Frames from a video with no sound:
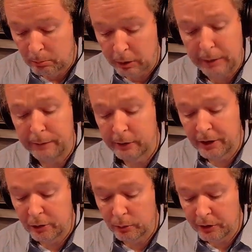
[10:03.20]

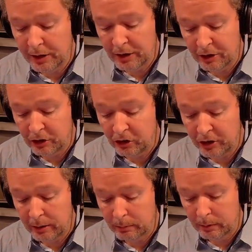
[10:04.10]
preferential
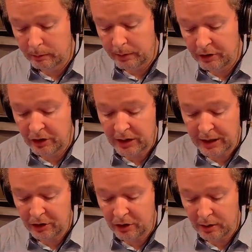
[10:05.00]
citizenship,
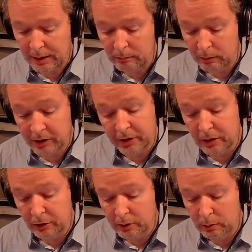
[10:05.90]
visitation and
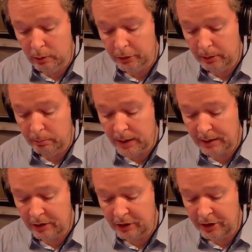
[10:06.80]
residence laws and
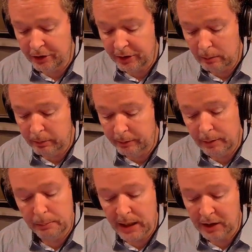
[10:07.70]
practices that
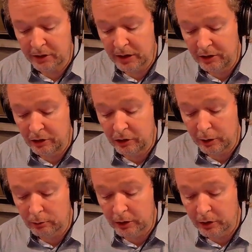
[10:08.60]
prevent Palestinians
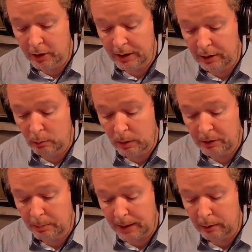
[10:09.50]
who reside in the
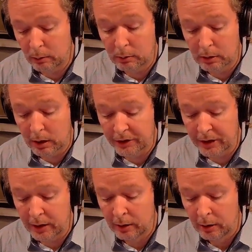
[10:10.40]
West Bank or
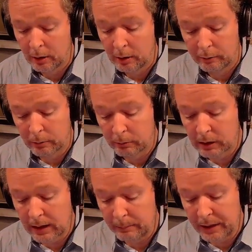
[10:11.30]
Gaza from
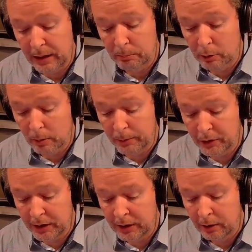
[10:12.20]
reclaiming their
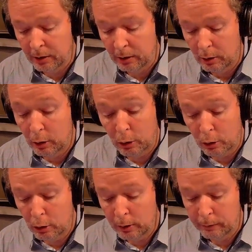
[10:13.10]
property
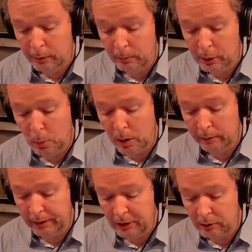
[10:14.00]
or from
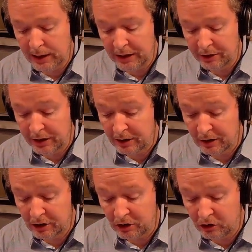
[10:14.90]
acquiring Israeli
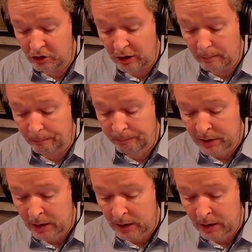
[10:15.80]
citizenship,